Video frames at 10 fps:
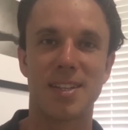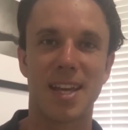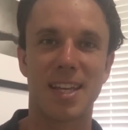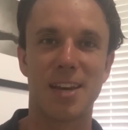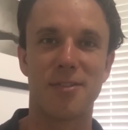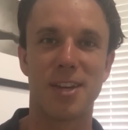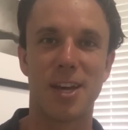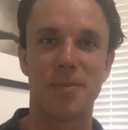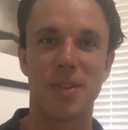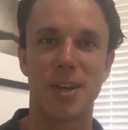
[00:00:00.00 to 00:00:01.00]
Take care for
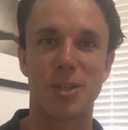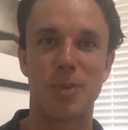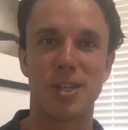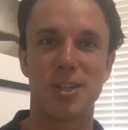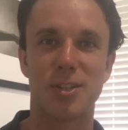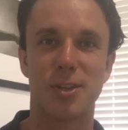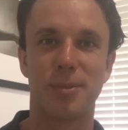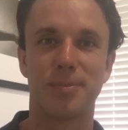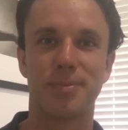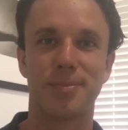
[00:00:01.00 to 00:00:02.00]
now, and I'll speak to you soon.